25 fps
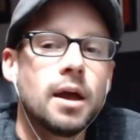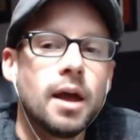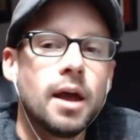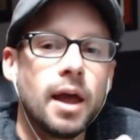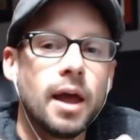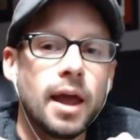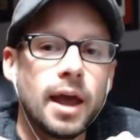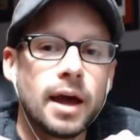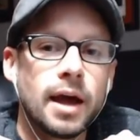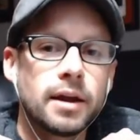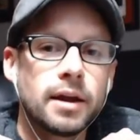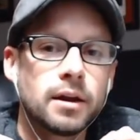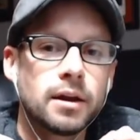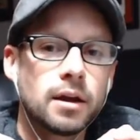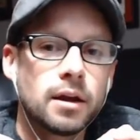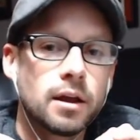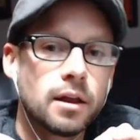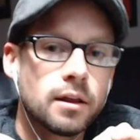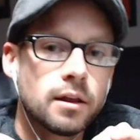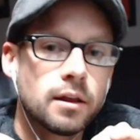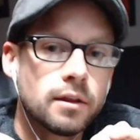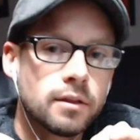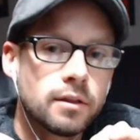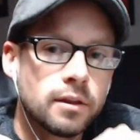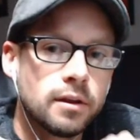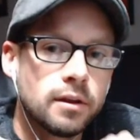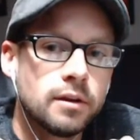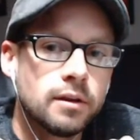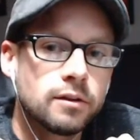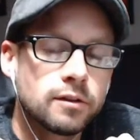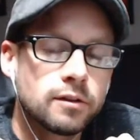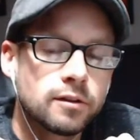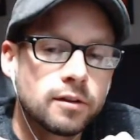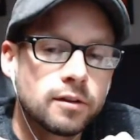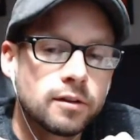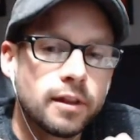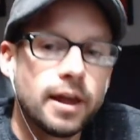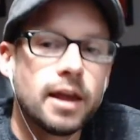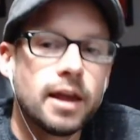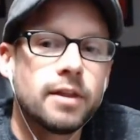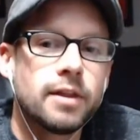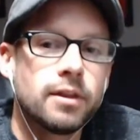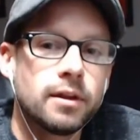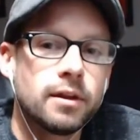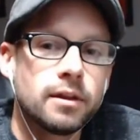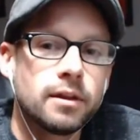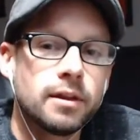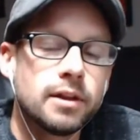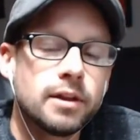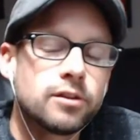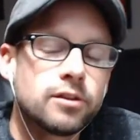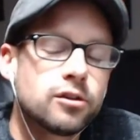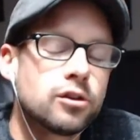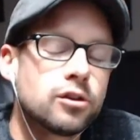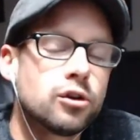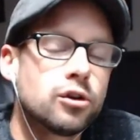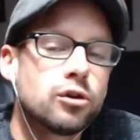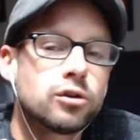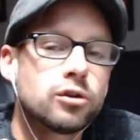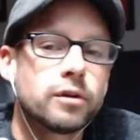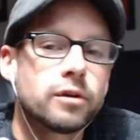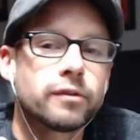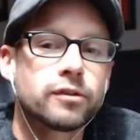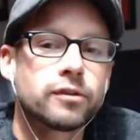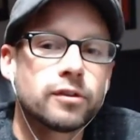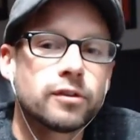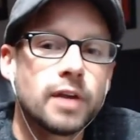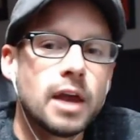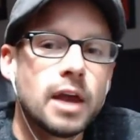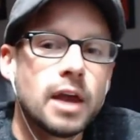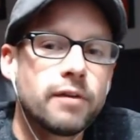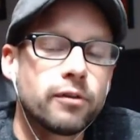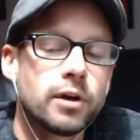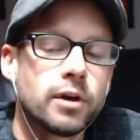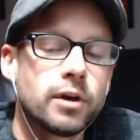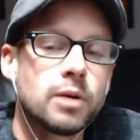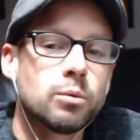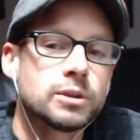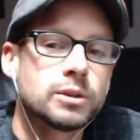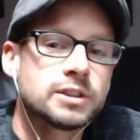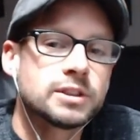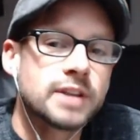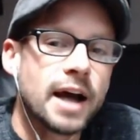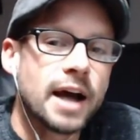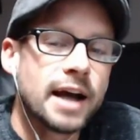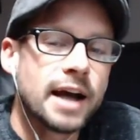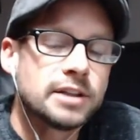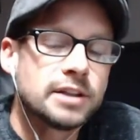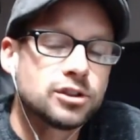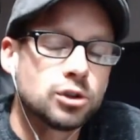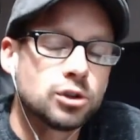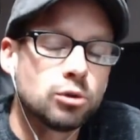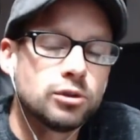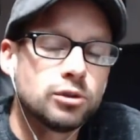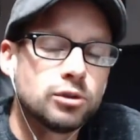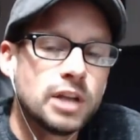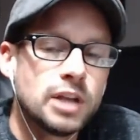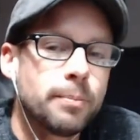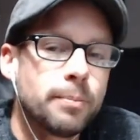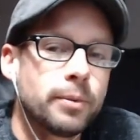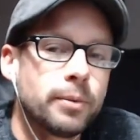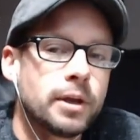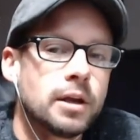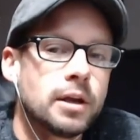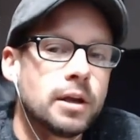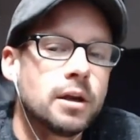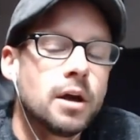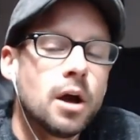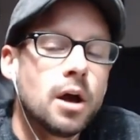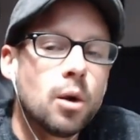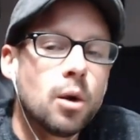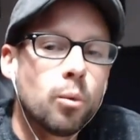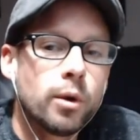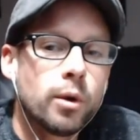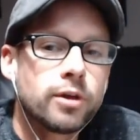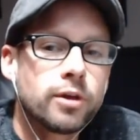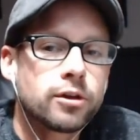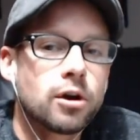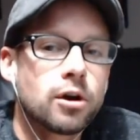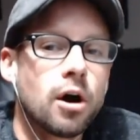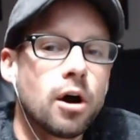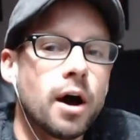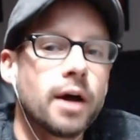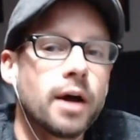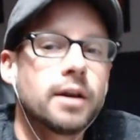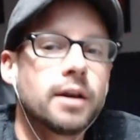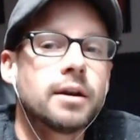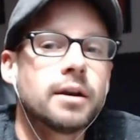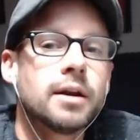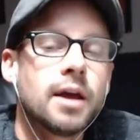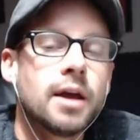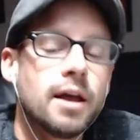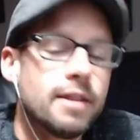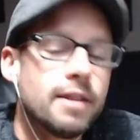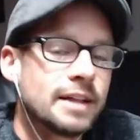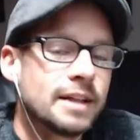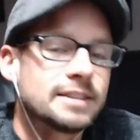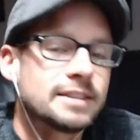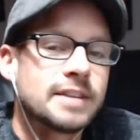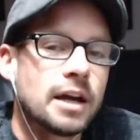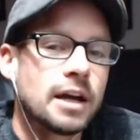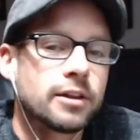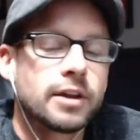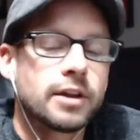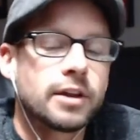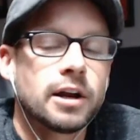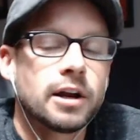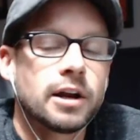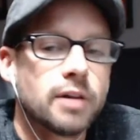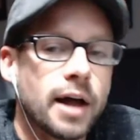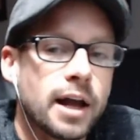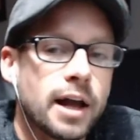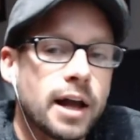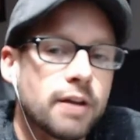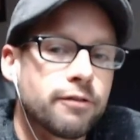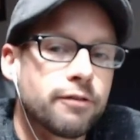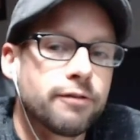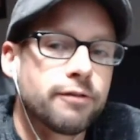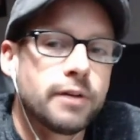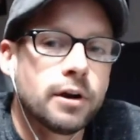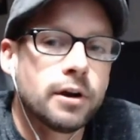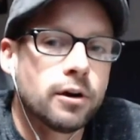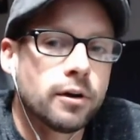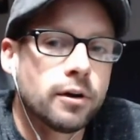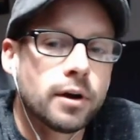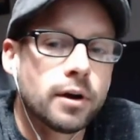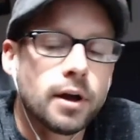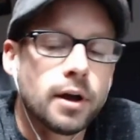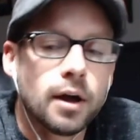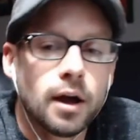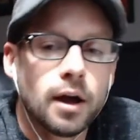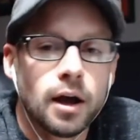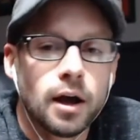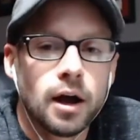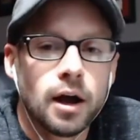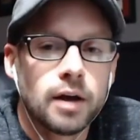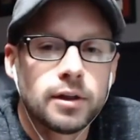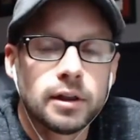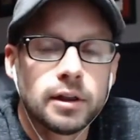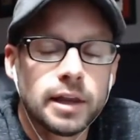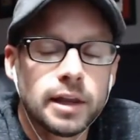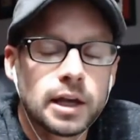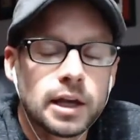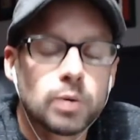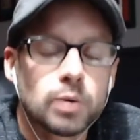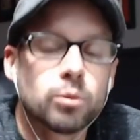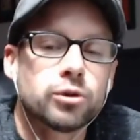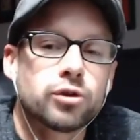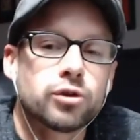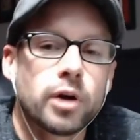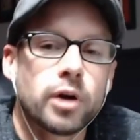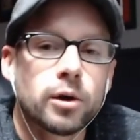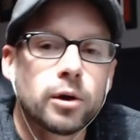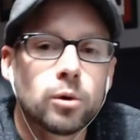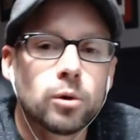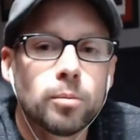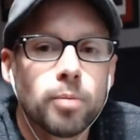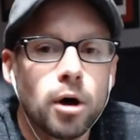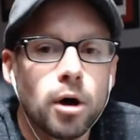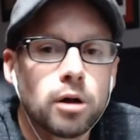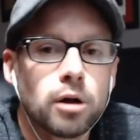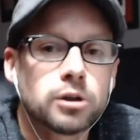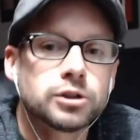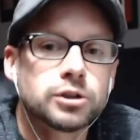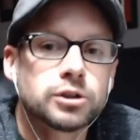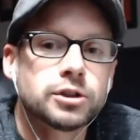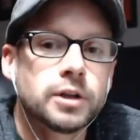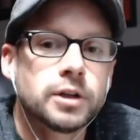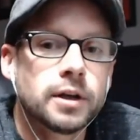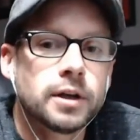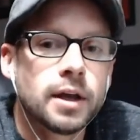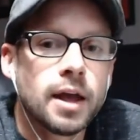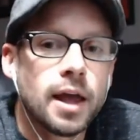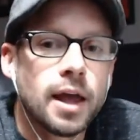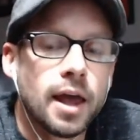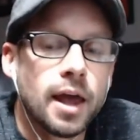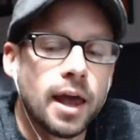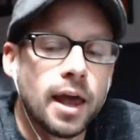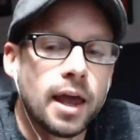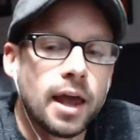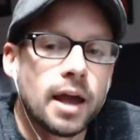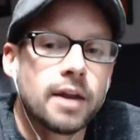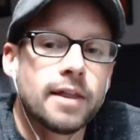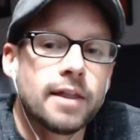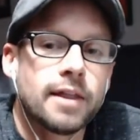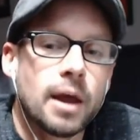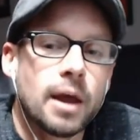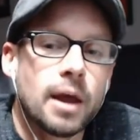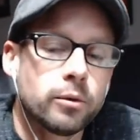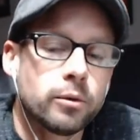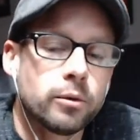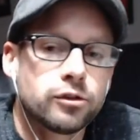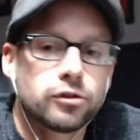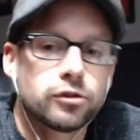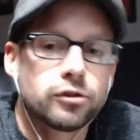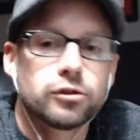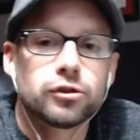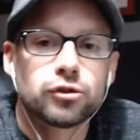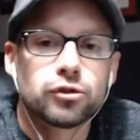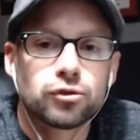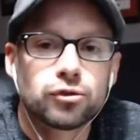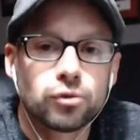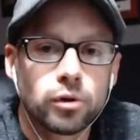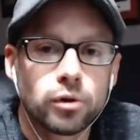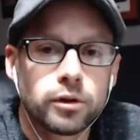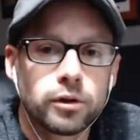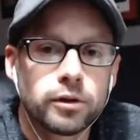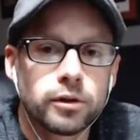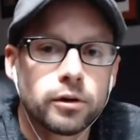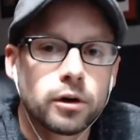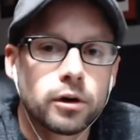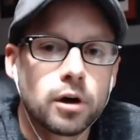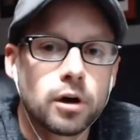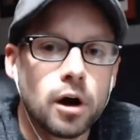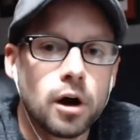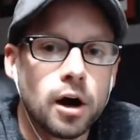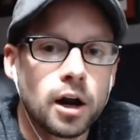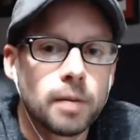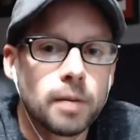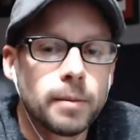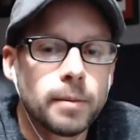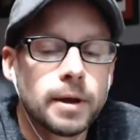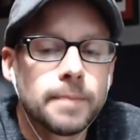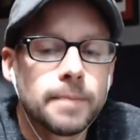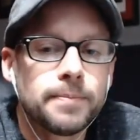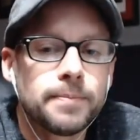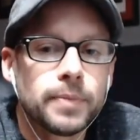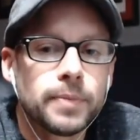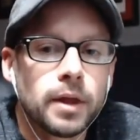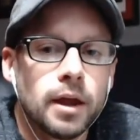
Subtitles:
And the institution of slavery was tied so deeply with cotton that South Carolina feared that Lincoln would try to abolish it, and that would just destroy their economy.